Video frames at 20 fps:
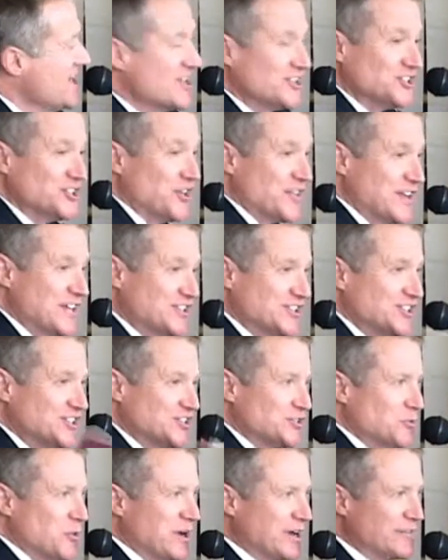So this
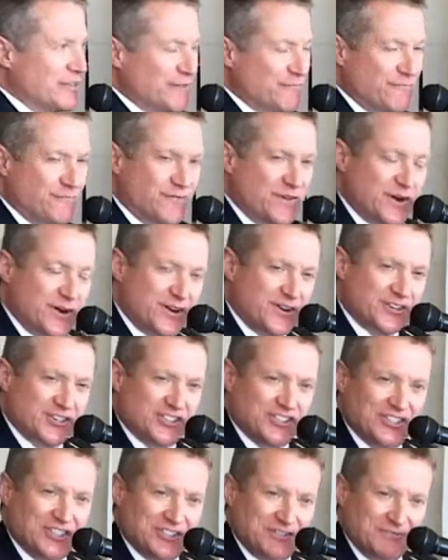is one of the
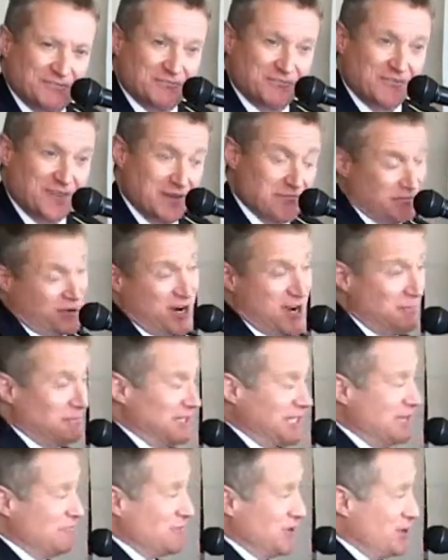first,
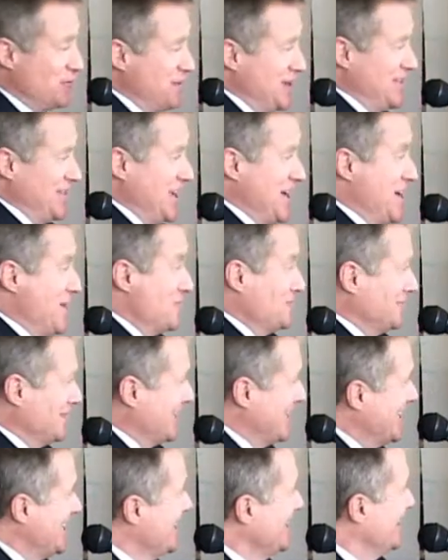probably will be the
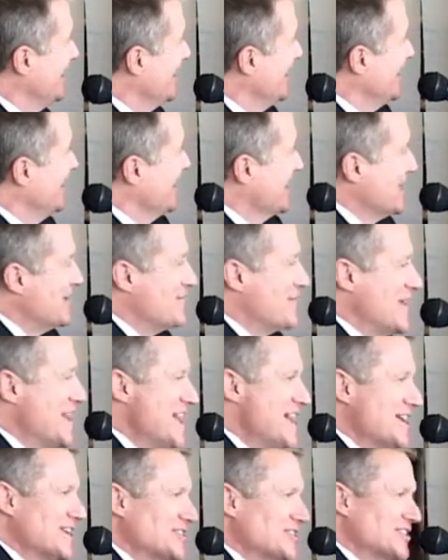only,
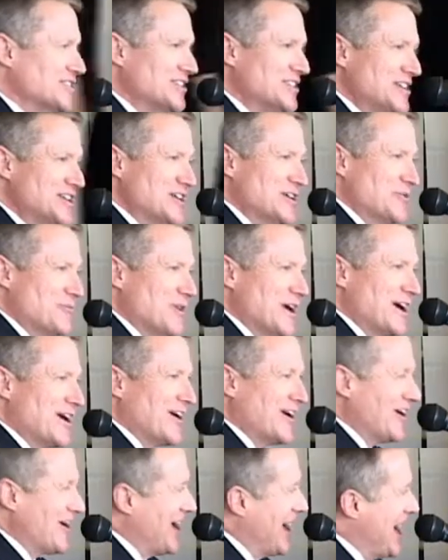event
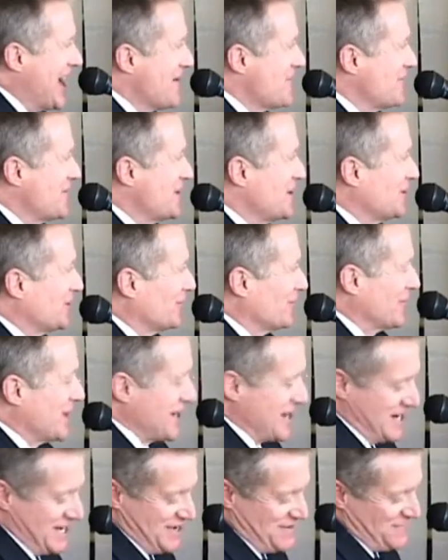where I feel
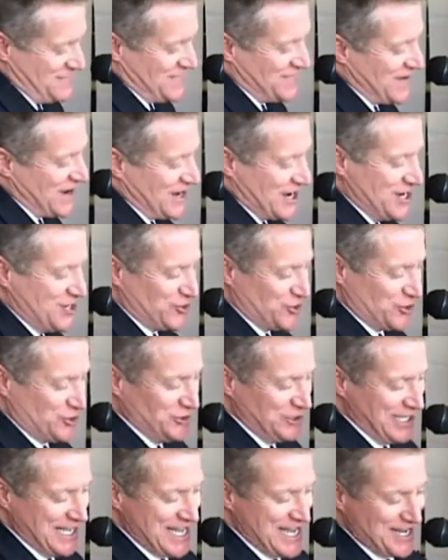very, very
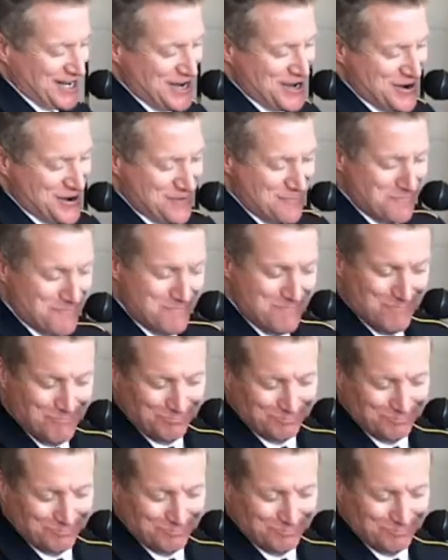truly at home.